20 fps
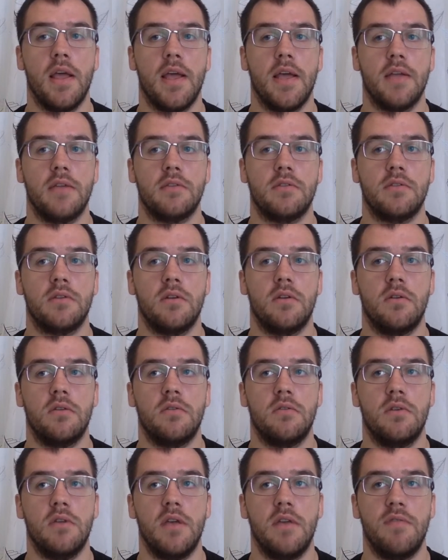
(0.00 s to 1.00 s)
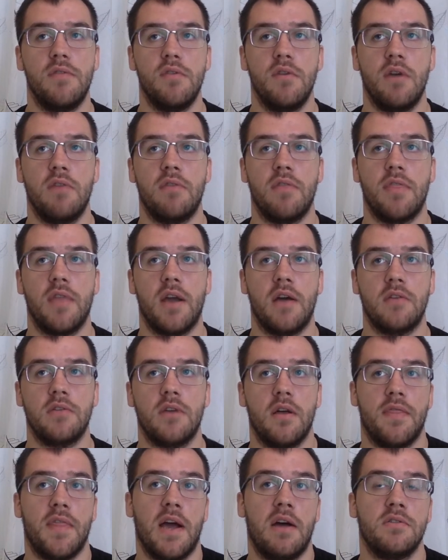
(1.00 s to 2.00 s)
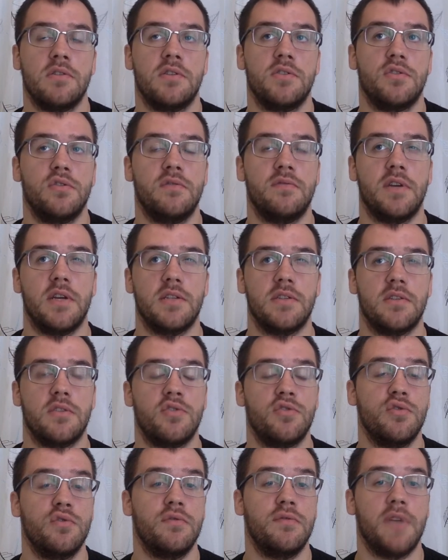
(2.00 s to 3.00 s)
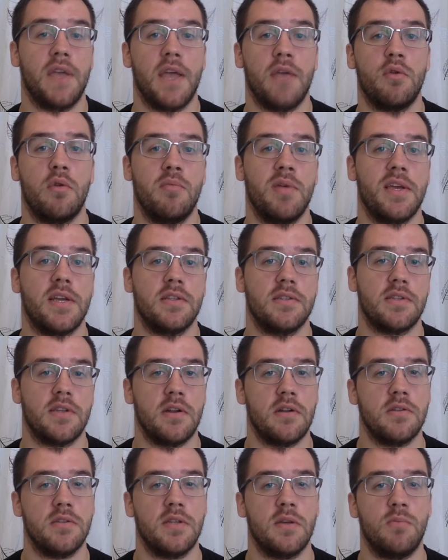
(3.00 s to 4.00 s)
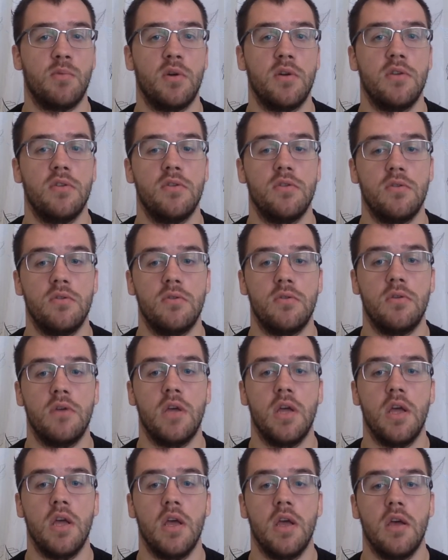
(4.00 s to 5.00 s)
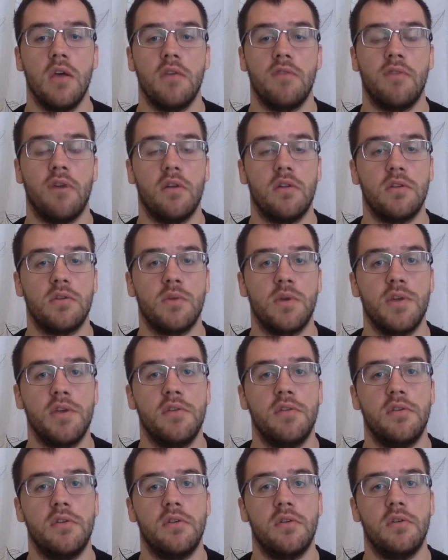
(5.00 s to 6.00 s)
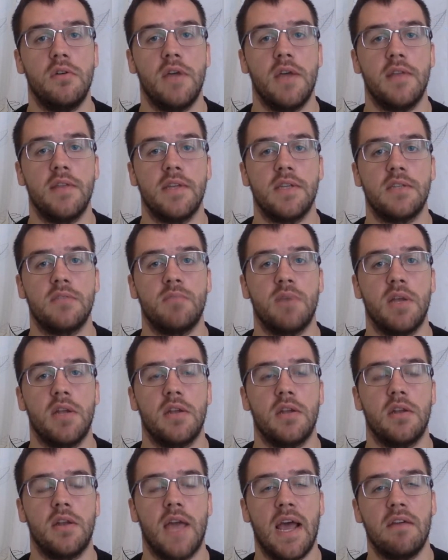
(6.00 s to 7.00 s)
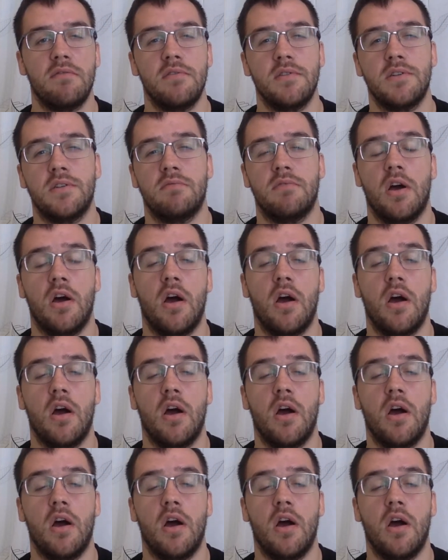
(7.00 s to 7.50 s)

And so if you have 1,000 true fans, a true fan would be considered someone who follows what you do and they spend an average of